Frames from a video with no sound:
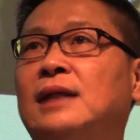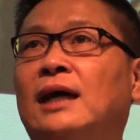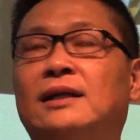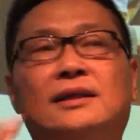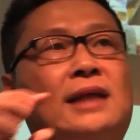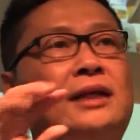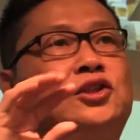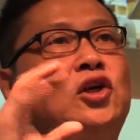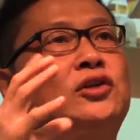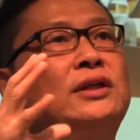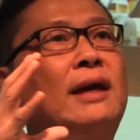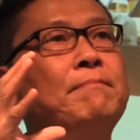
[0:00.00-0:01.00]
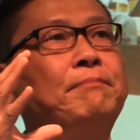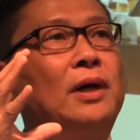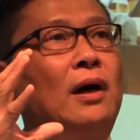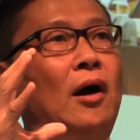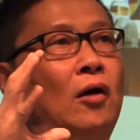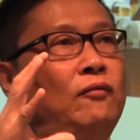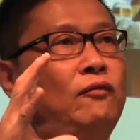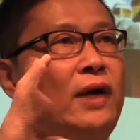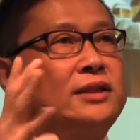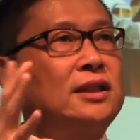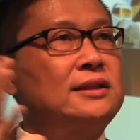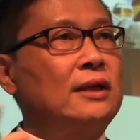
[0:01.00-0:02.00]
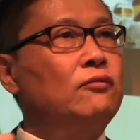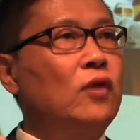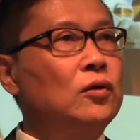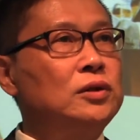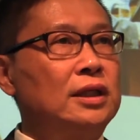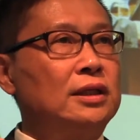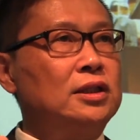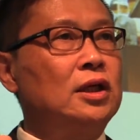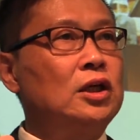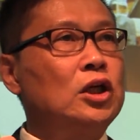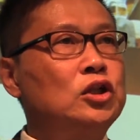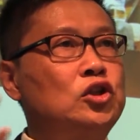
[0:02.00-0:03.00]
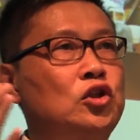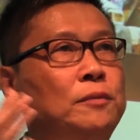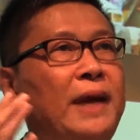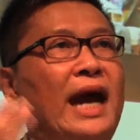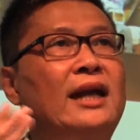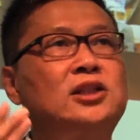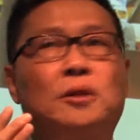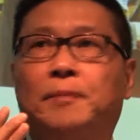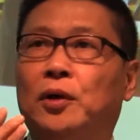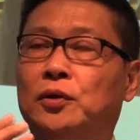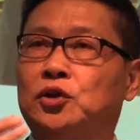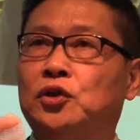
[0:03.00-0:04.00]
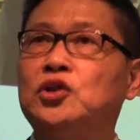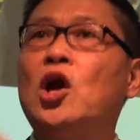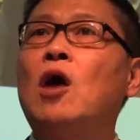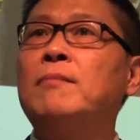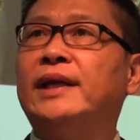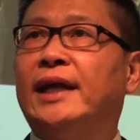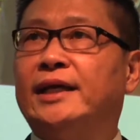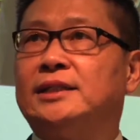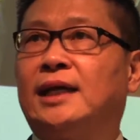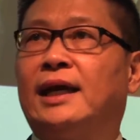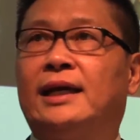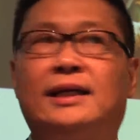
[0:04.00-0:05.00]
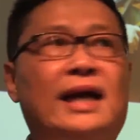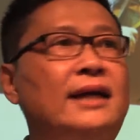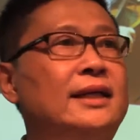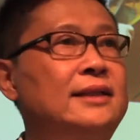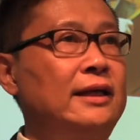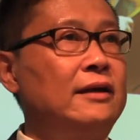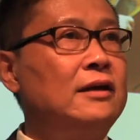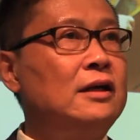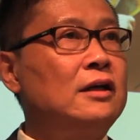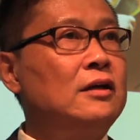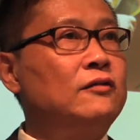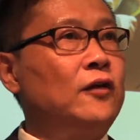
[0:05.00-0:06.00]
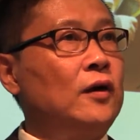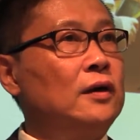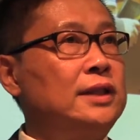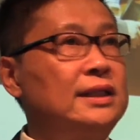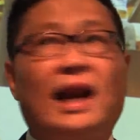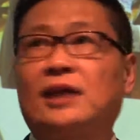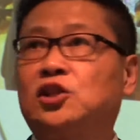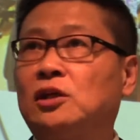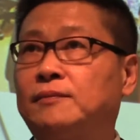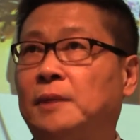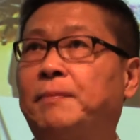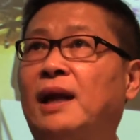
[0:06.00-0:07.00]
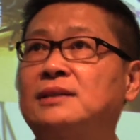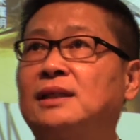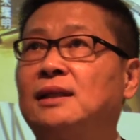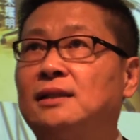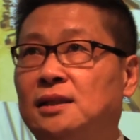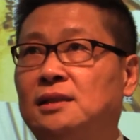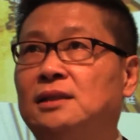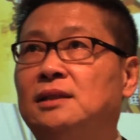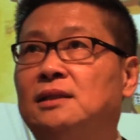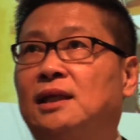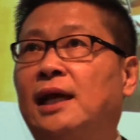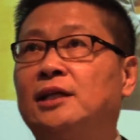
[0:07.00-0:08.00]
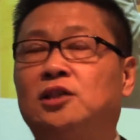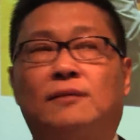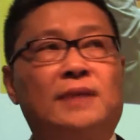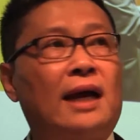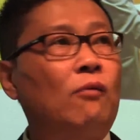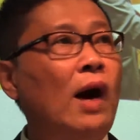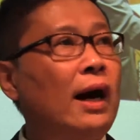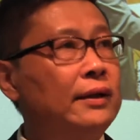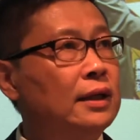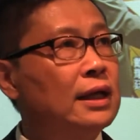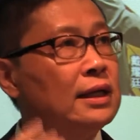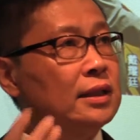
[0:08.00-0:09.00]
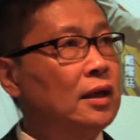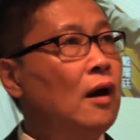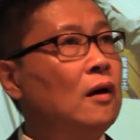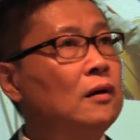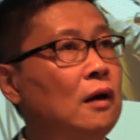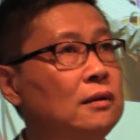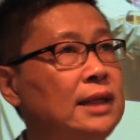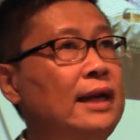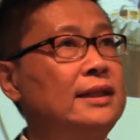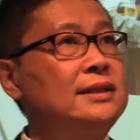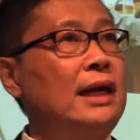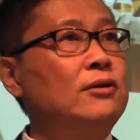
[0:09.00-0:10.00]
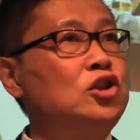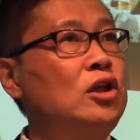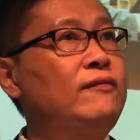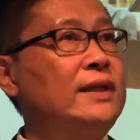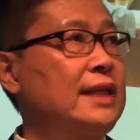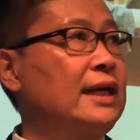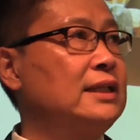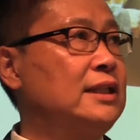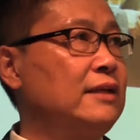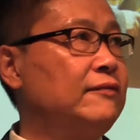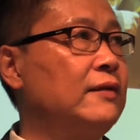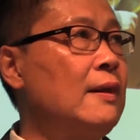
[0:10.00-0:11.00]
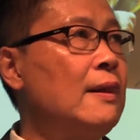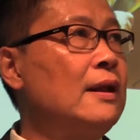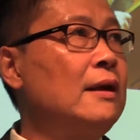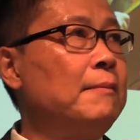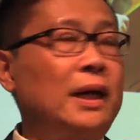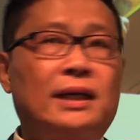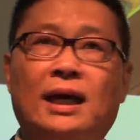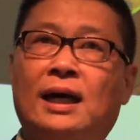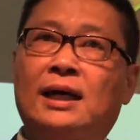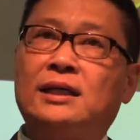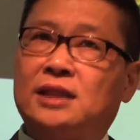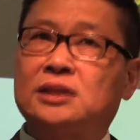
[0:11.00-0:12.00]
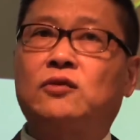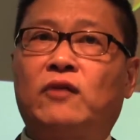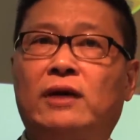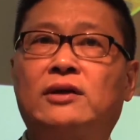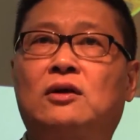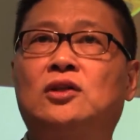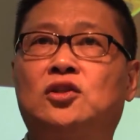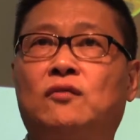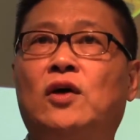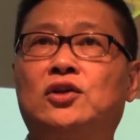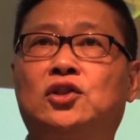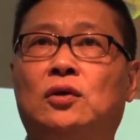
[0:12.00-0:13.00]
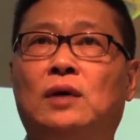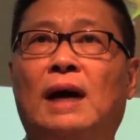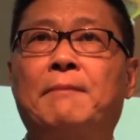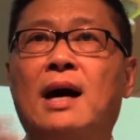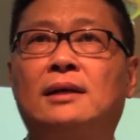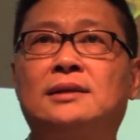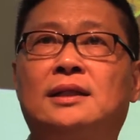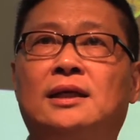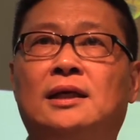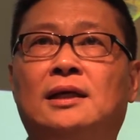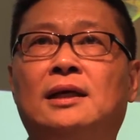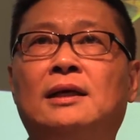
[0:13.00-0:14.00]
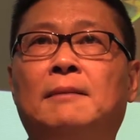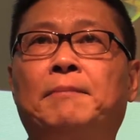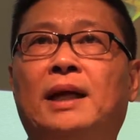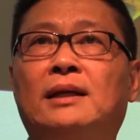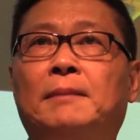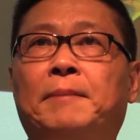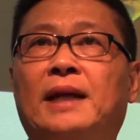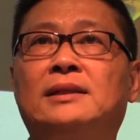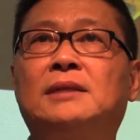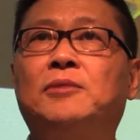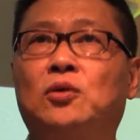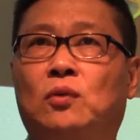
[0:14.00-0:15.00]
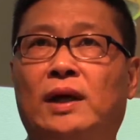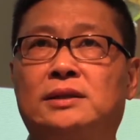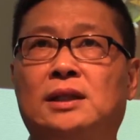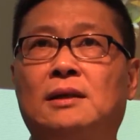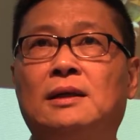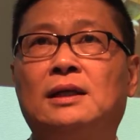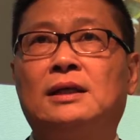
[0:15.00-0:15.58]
That is, a certain number of registered voters should be eligible to nominate a candidate for the election of the president in the case of Taiwan. In Hong Kong, that is our chief executive. But it is very controversial among the pan-Democrats.